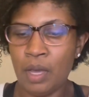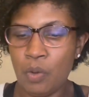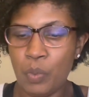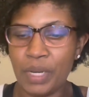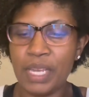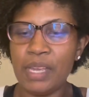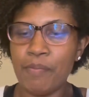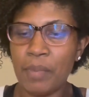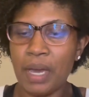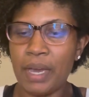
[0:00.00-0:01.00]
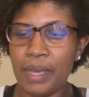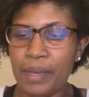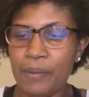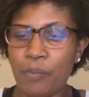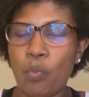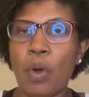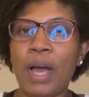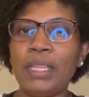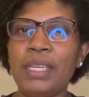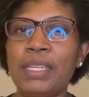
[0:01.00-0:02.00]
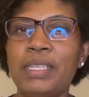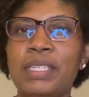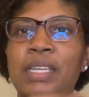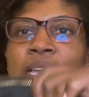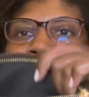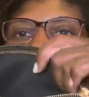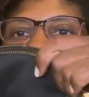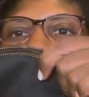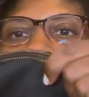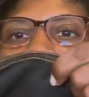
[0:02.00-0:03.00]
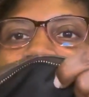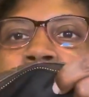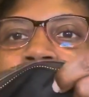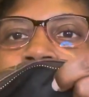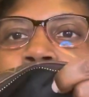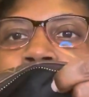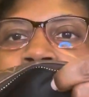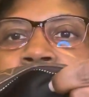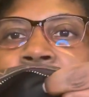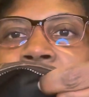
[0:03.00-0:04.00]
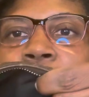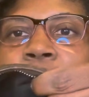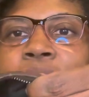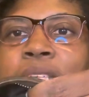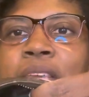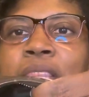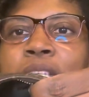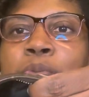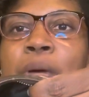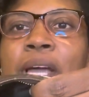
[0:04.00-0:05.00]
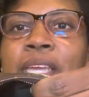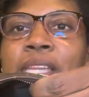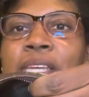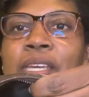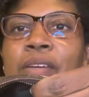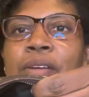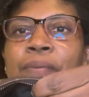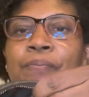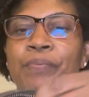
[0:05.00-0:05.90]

would keep my wallet and my really important documents in this pocket here.